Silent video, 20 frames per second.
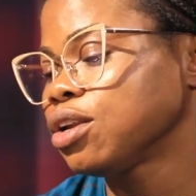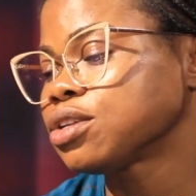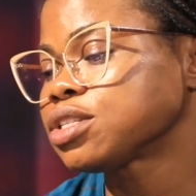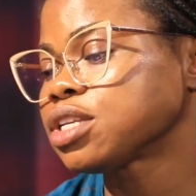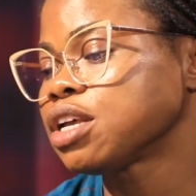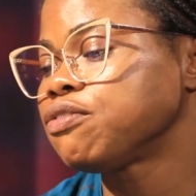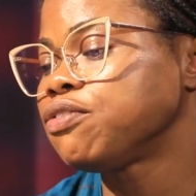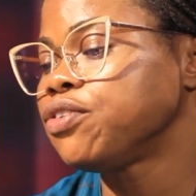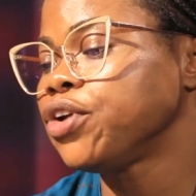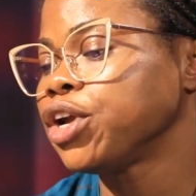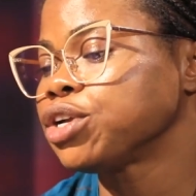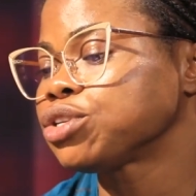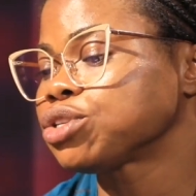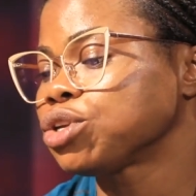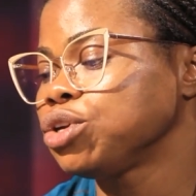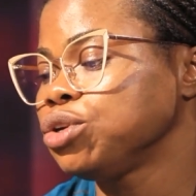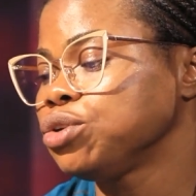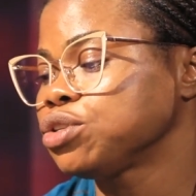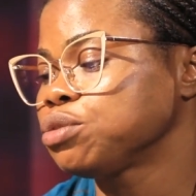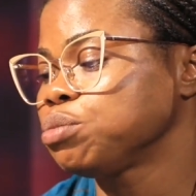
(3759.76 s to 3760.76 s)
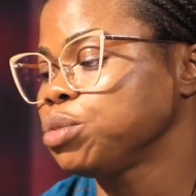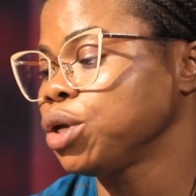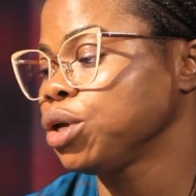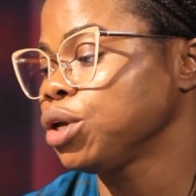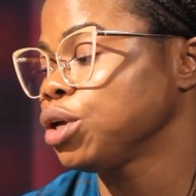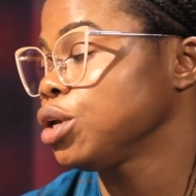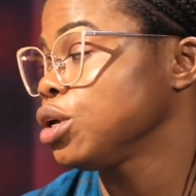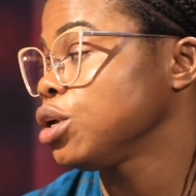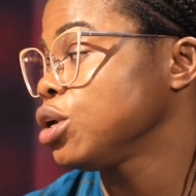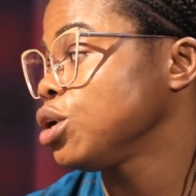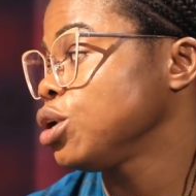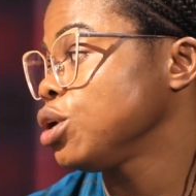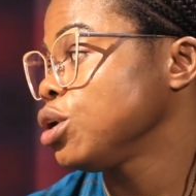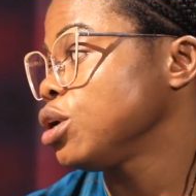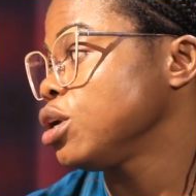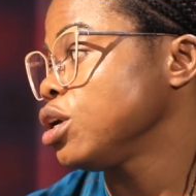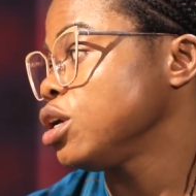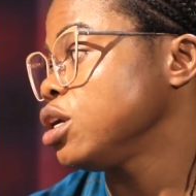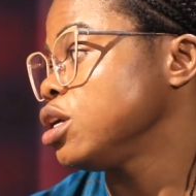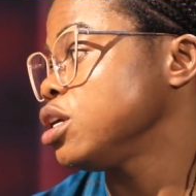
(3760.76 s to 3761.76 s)
Not every excuse me
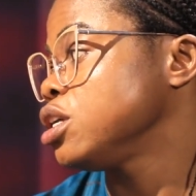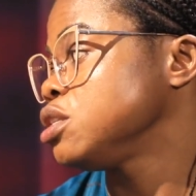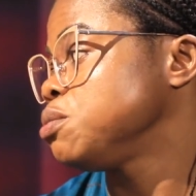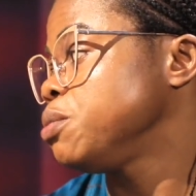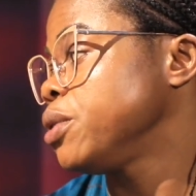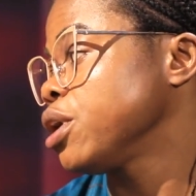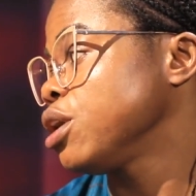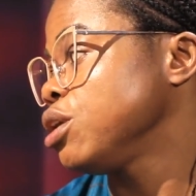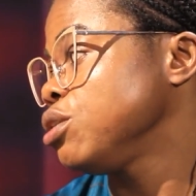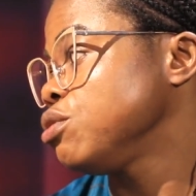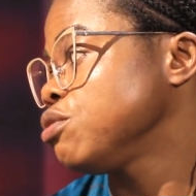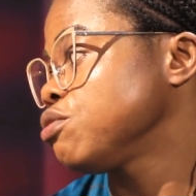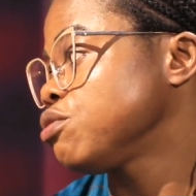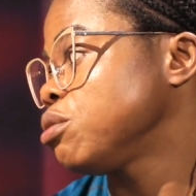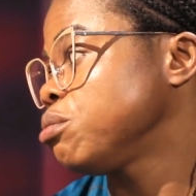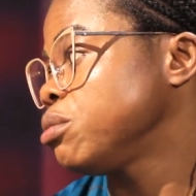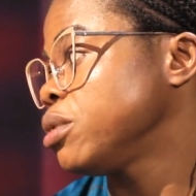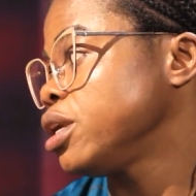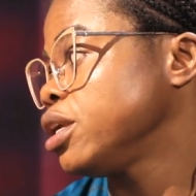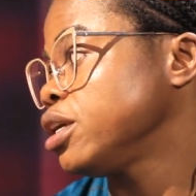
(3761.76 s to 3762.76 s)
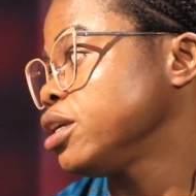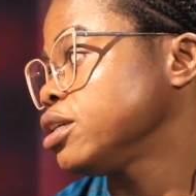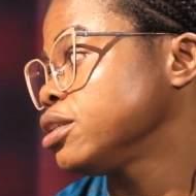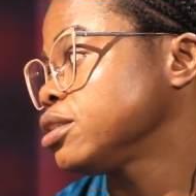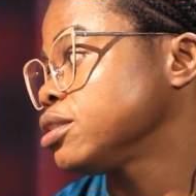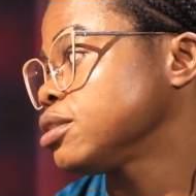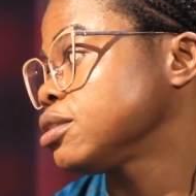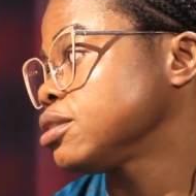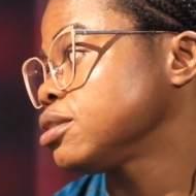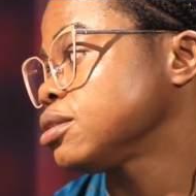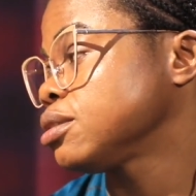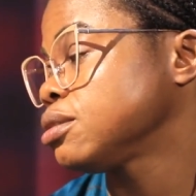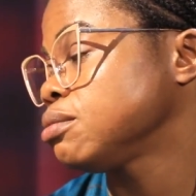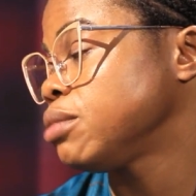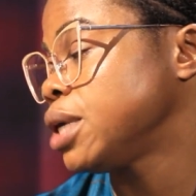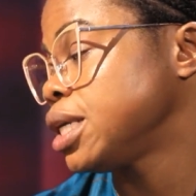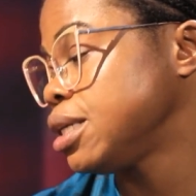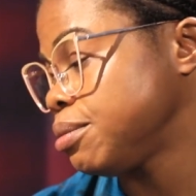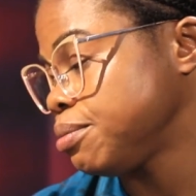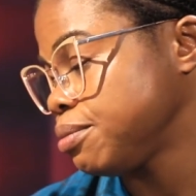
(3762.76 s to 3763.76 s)
is begging you for money.
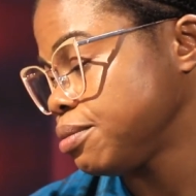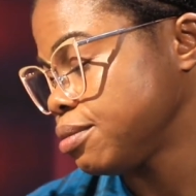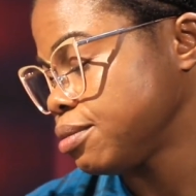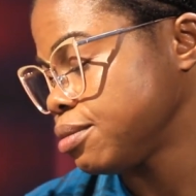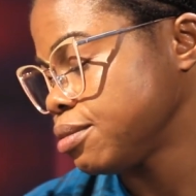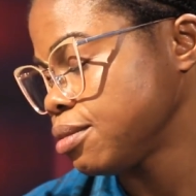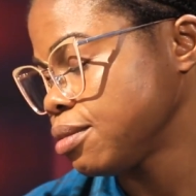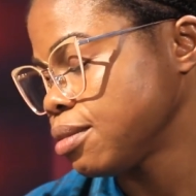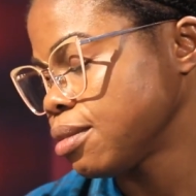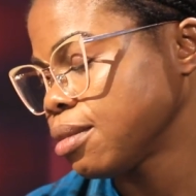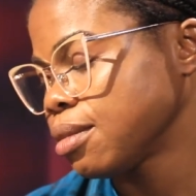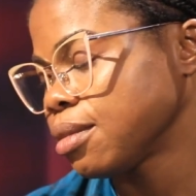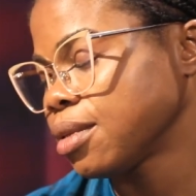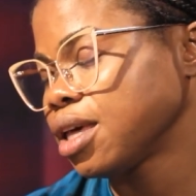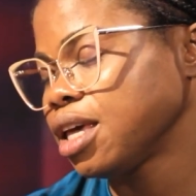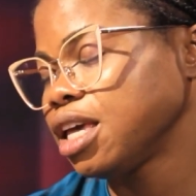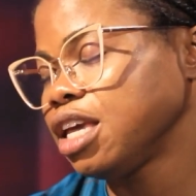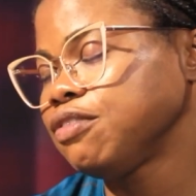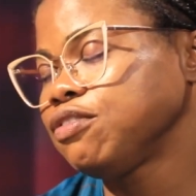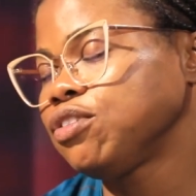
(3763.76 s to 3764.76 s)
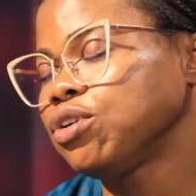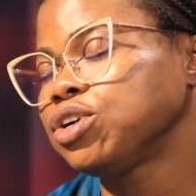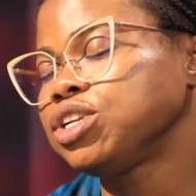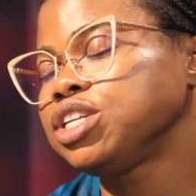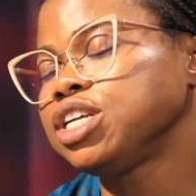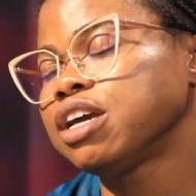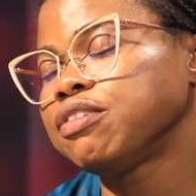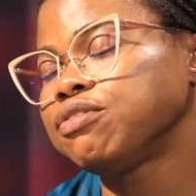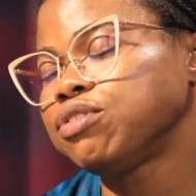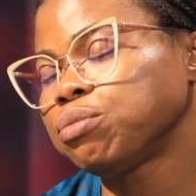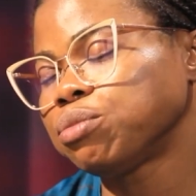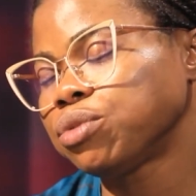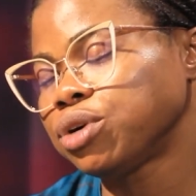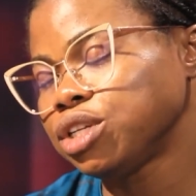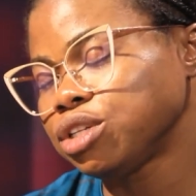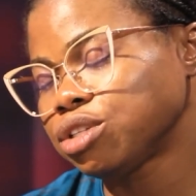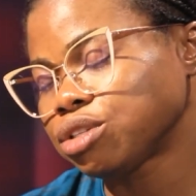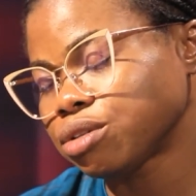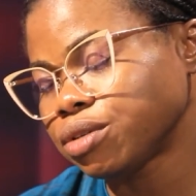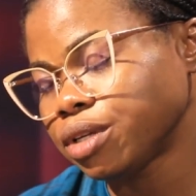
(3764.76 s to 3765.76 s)
Madam, if God gave you
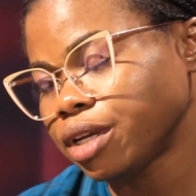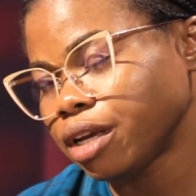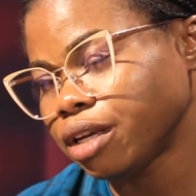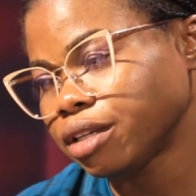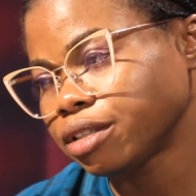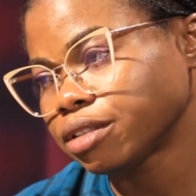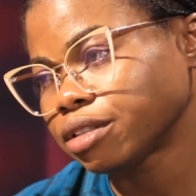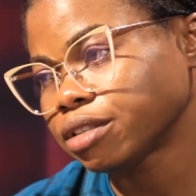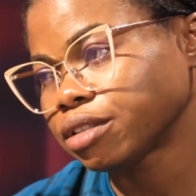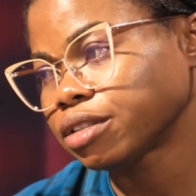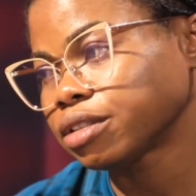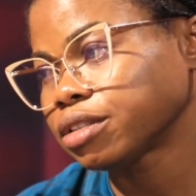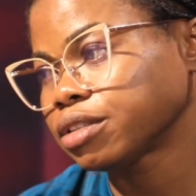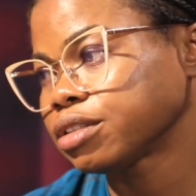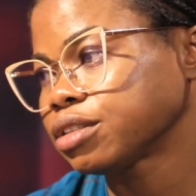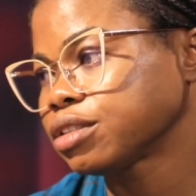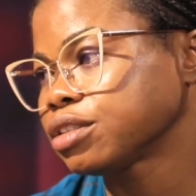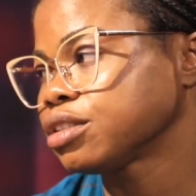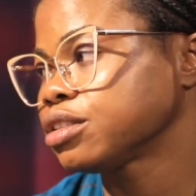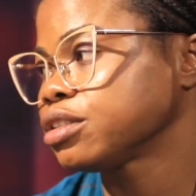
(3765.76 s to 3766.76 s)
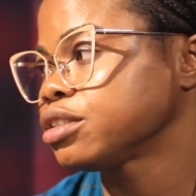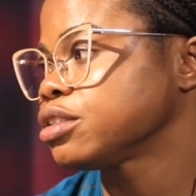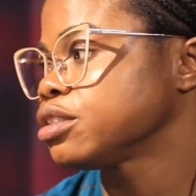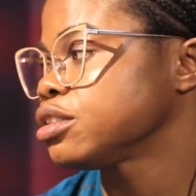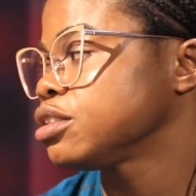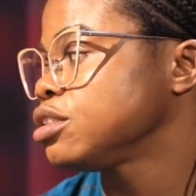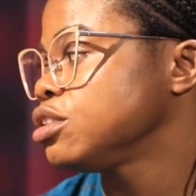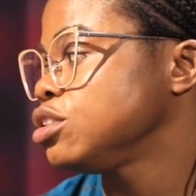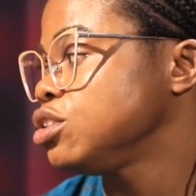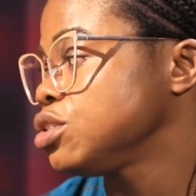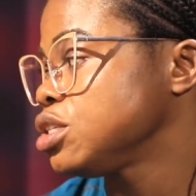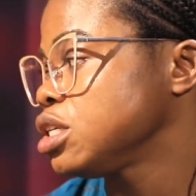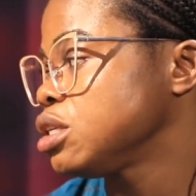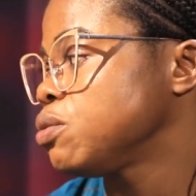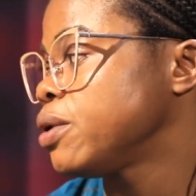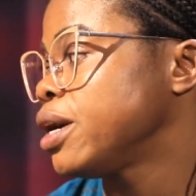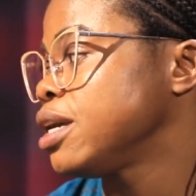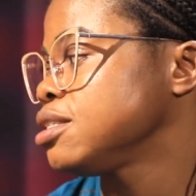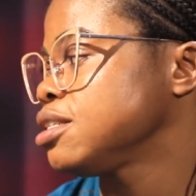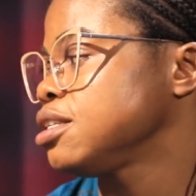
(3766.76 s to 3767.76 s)
money today, use
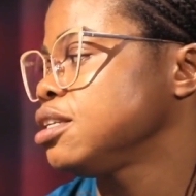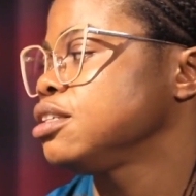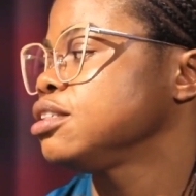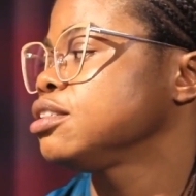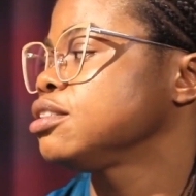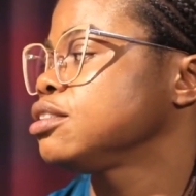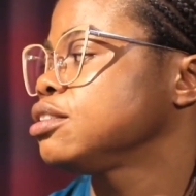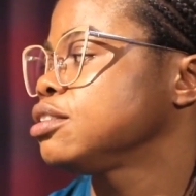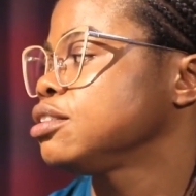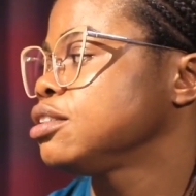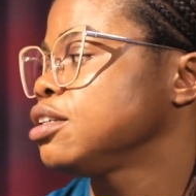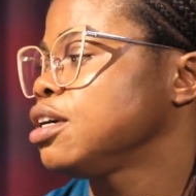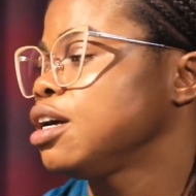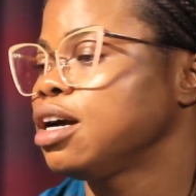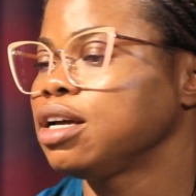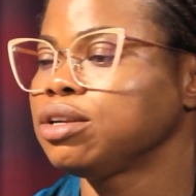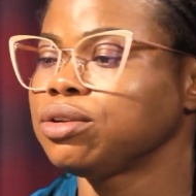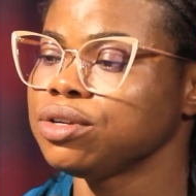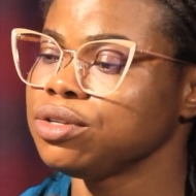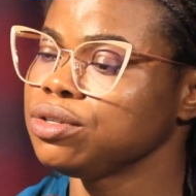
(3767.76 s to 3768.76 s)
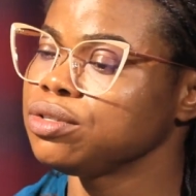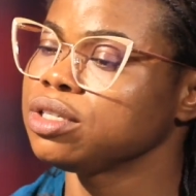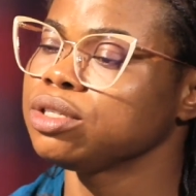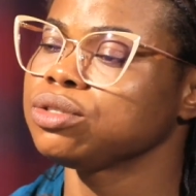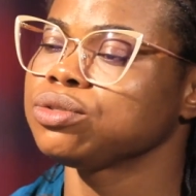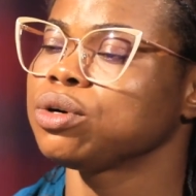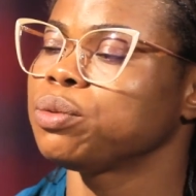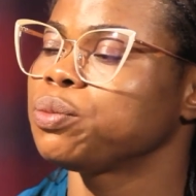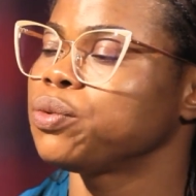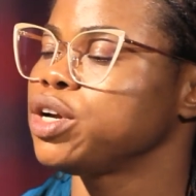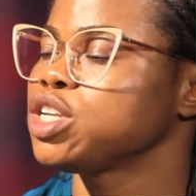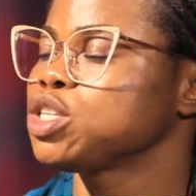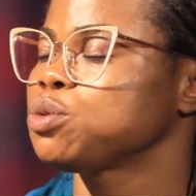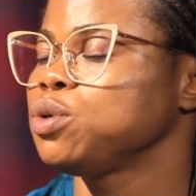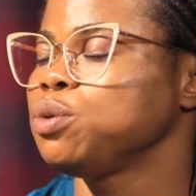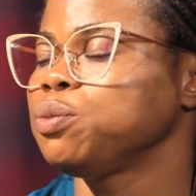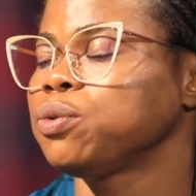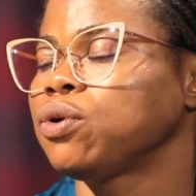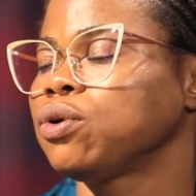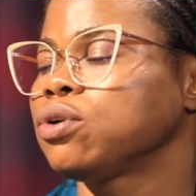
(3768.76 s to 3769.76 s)
it wisely and don't use it to
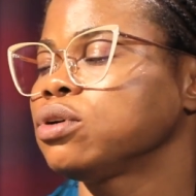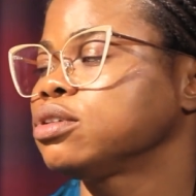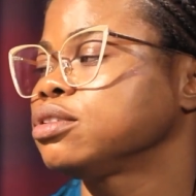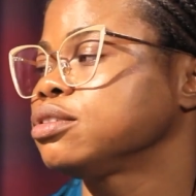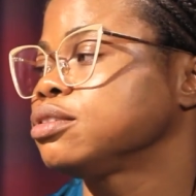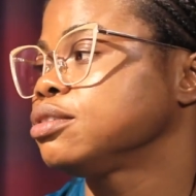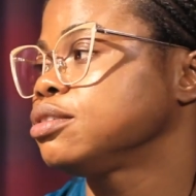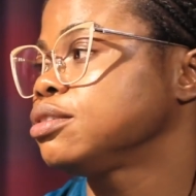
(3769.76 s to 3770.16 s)
oppress people.